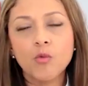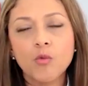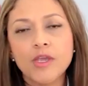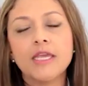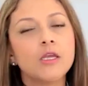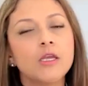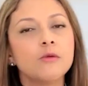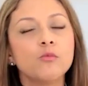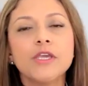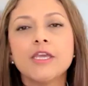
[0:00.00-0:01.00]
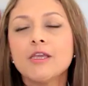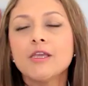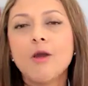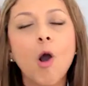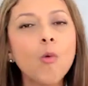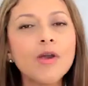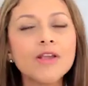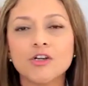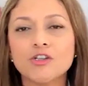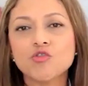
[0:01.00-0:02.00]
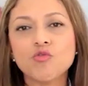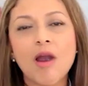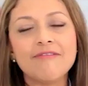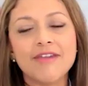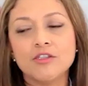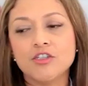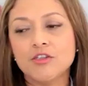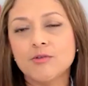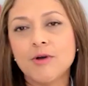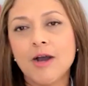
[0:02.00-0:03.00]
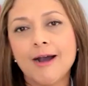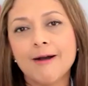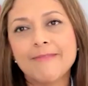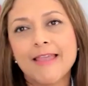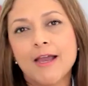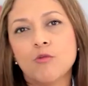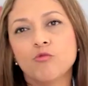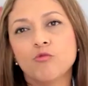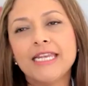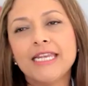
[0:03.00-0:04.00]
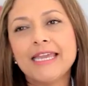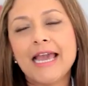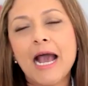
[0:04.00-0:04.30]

We always are striving to really